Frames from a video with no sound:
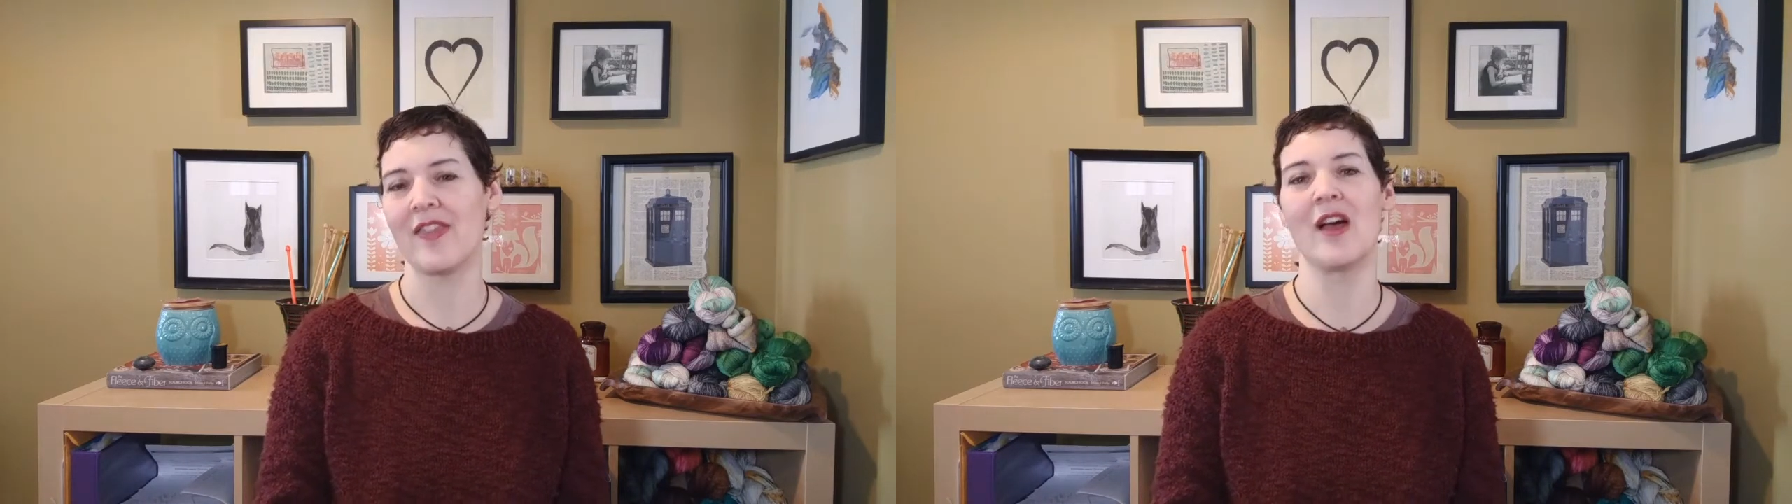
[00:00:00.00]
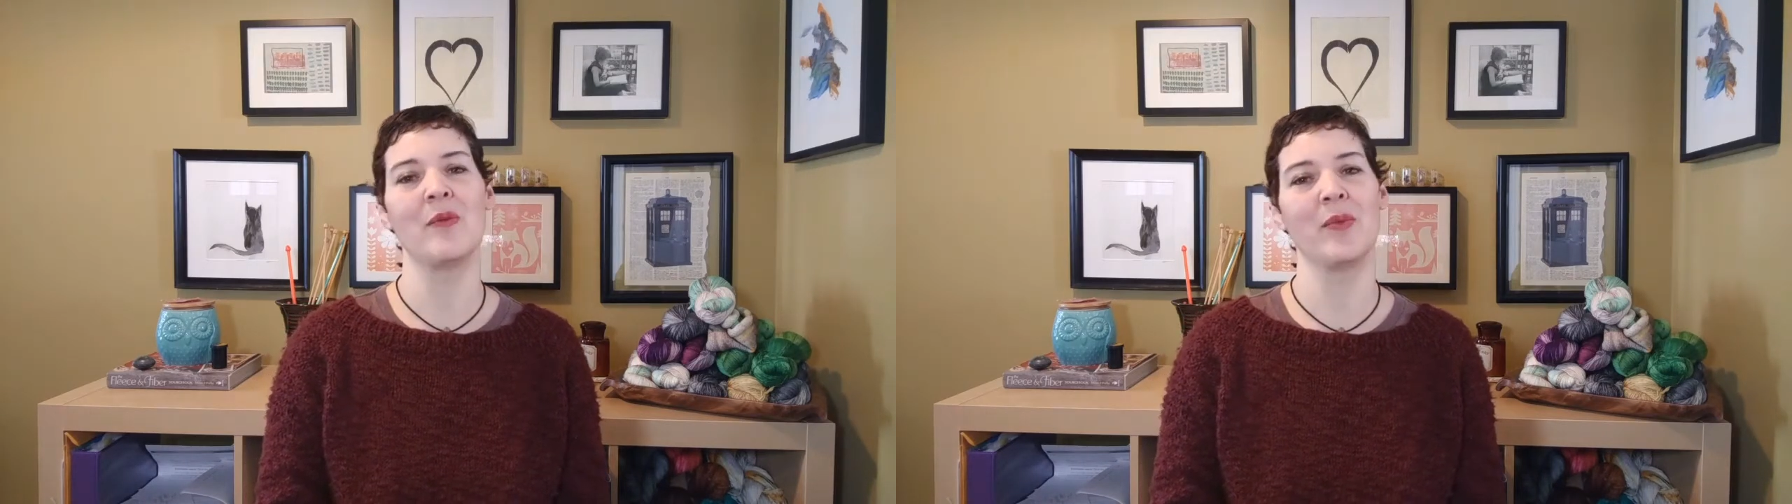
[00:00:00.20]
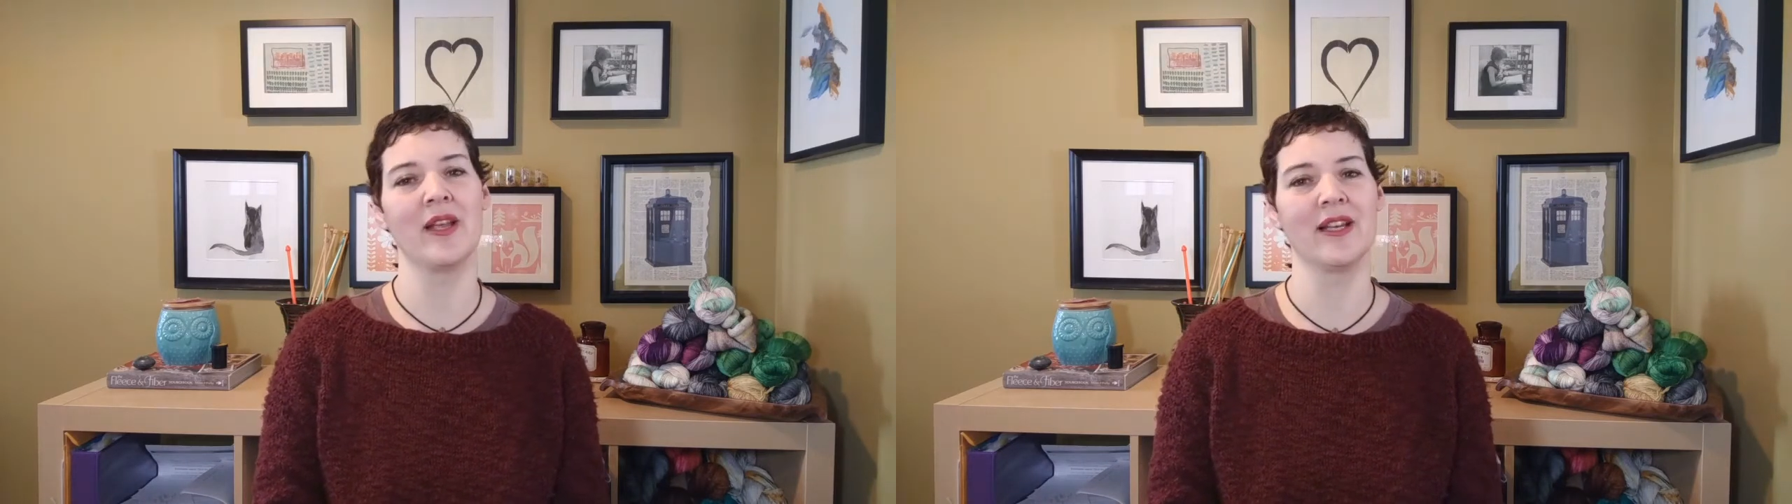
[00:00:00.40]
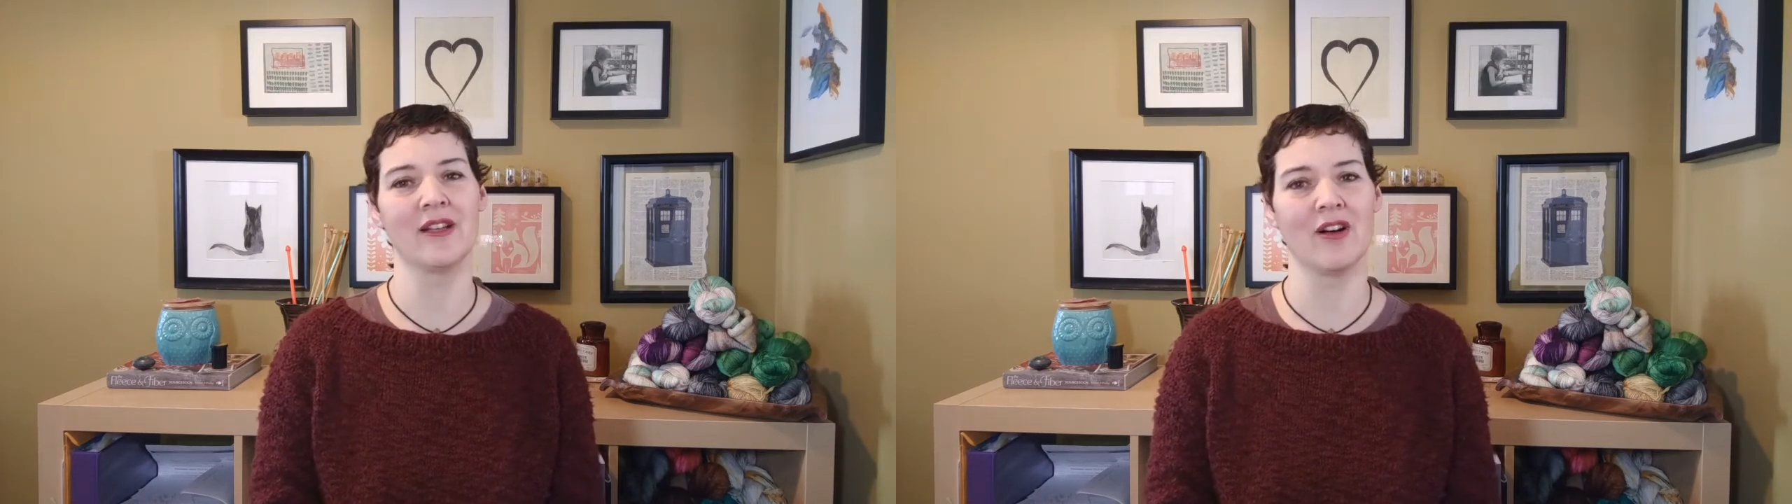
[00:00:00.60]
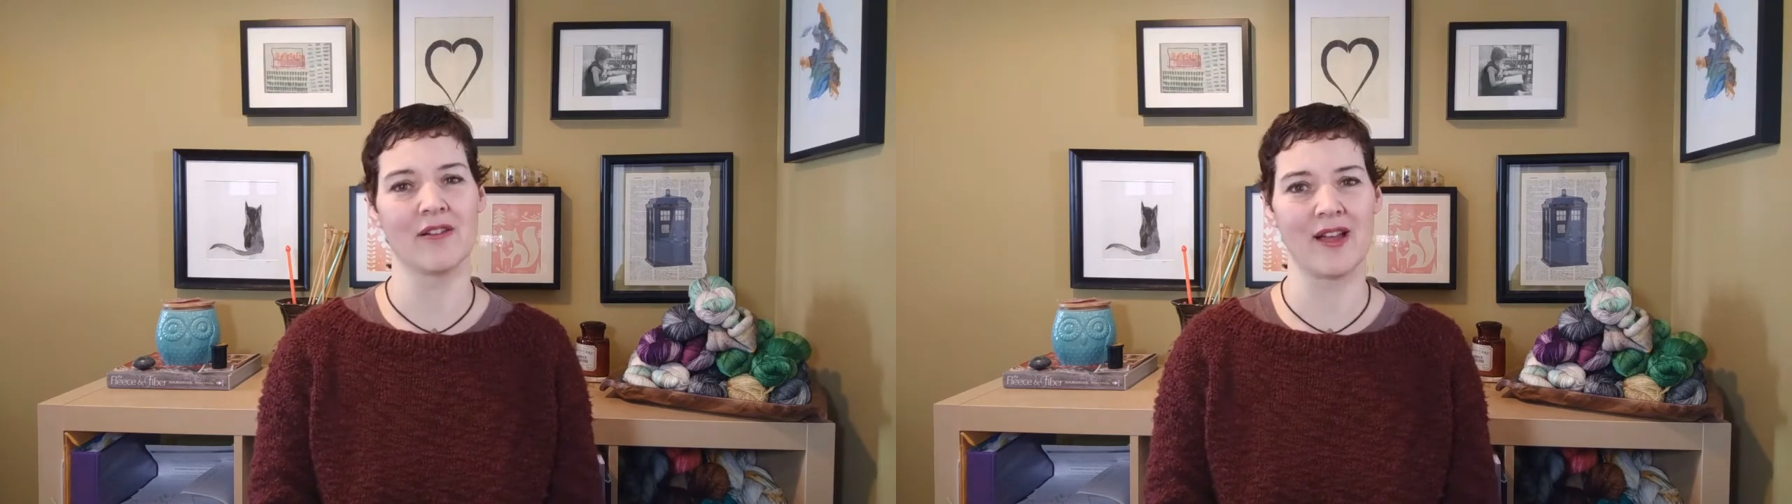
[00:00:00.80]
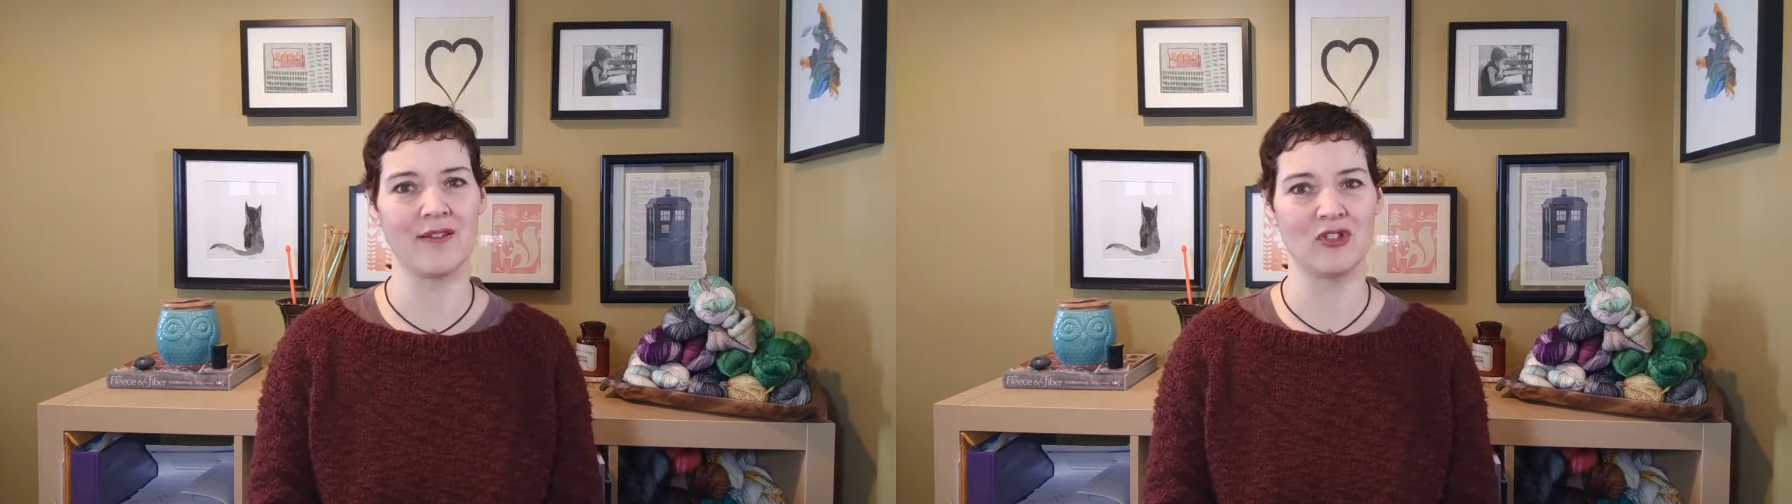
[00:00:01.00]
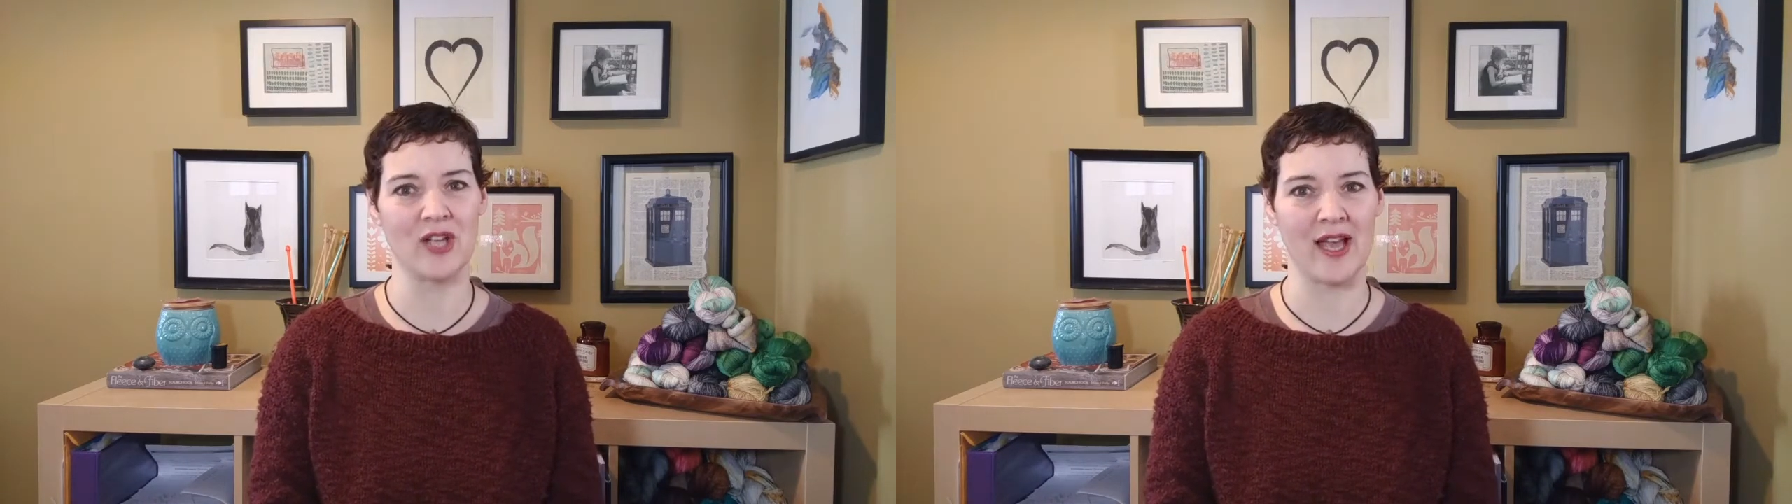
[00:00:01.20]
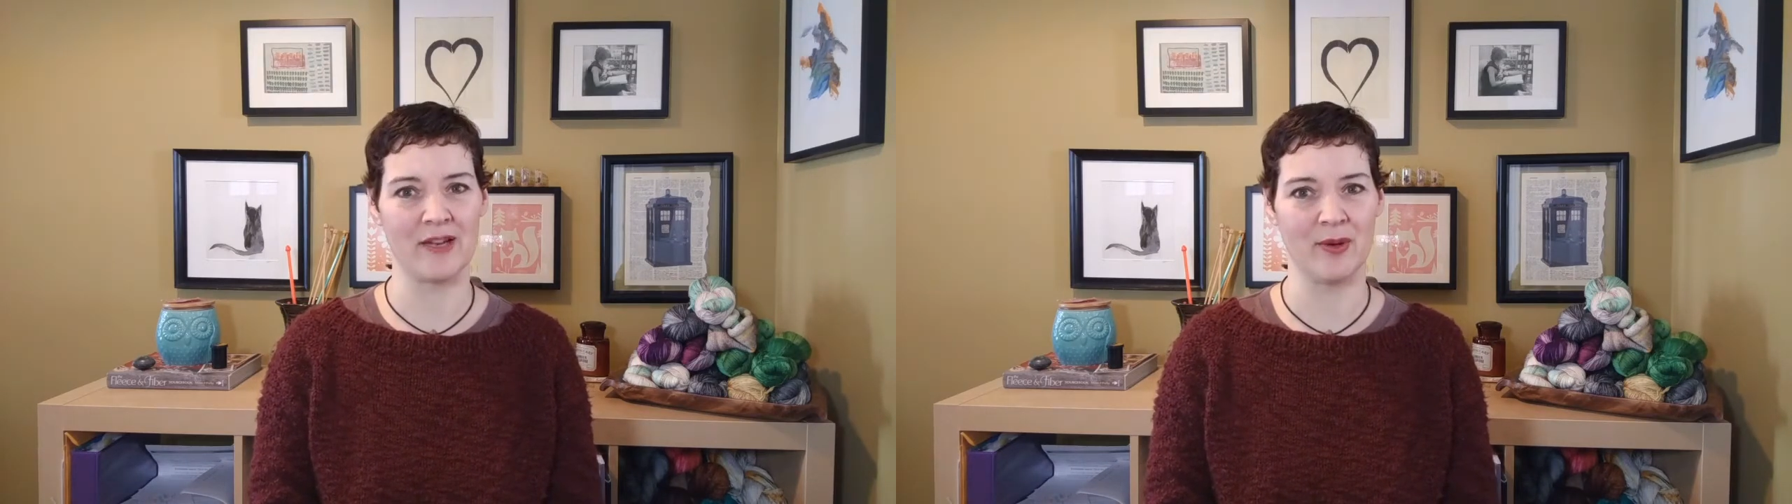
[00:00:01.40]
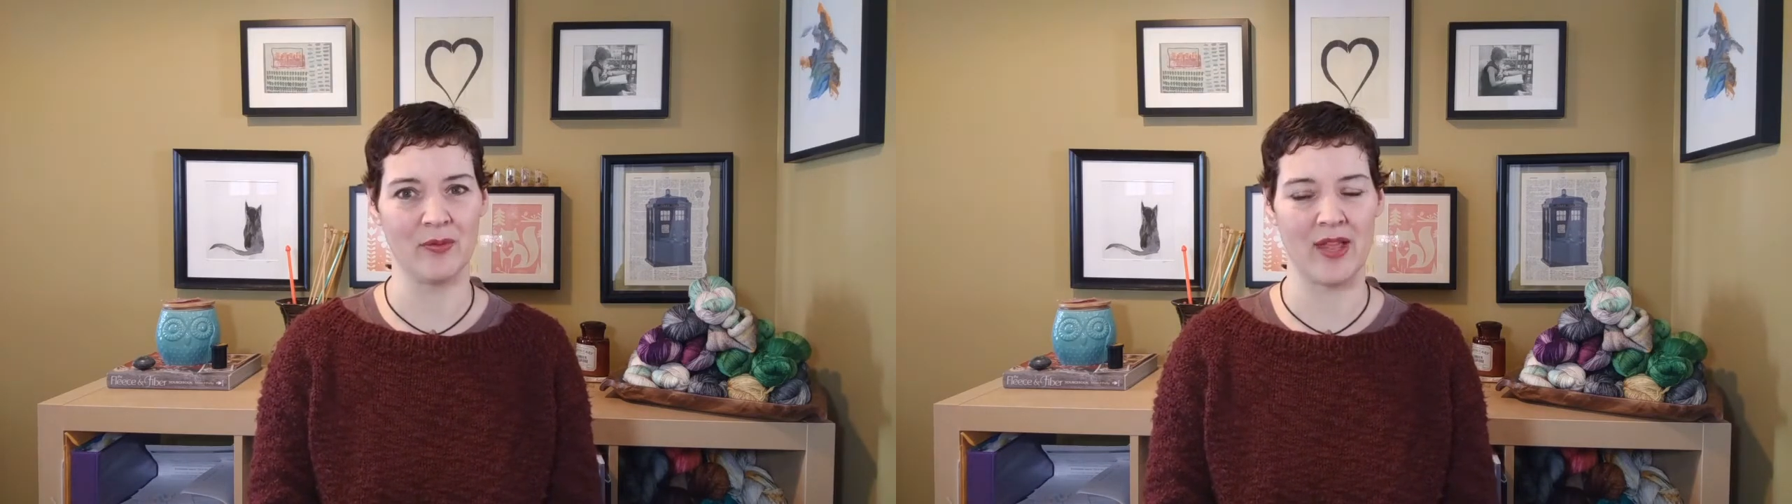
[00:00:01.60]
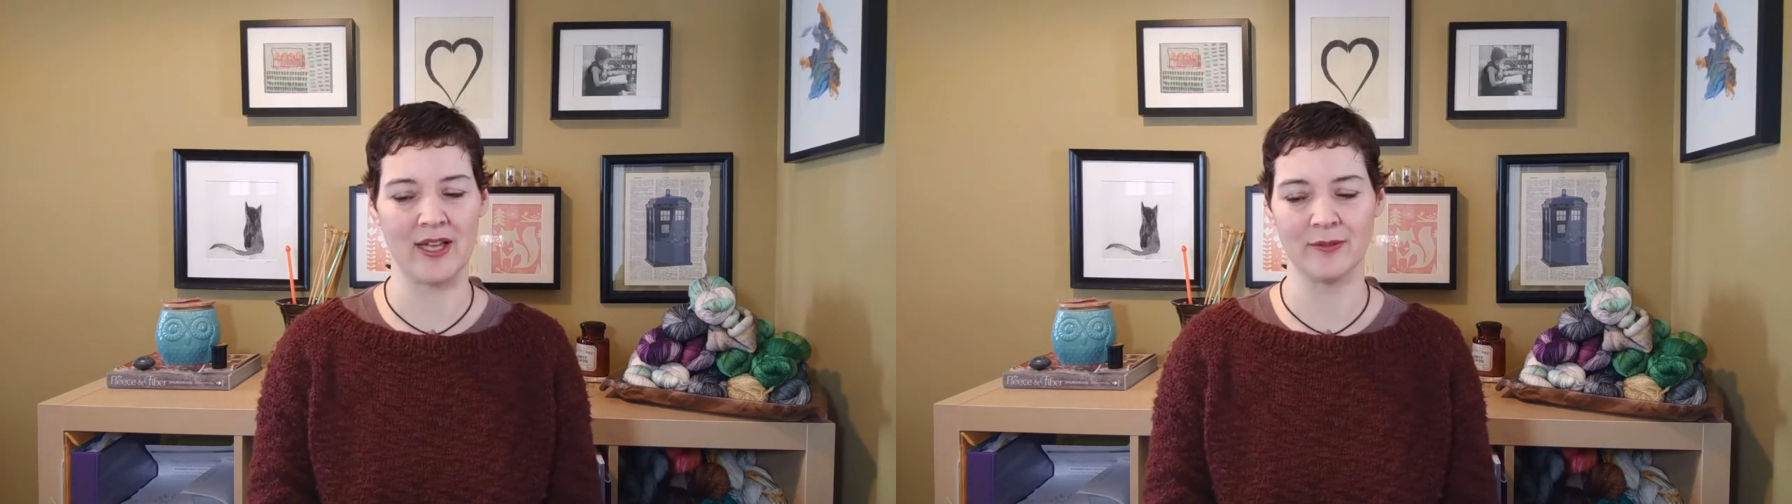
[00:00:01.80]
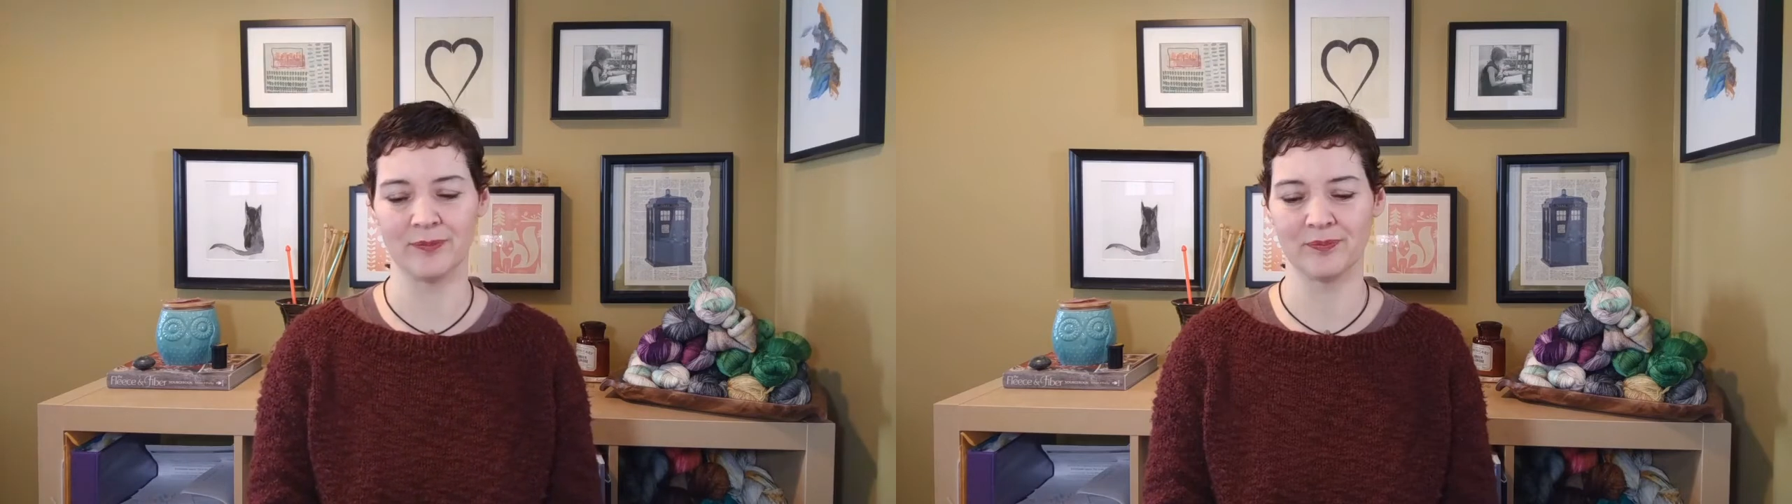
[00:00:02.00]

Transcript: then we can all kind of chat about that.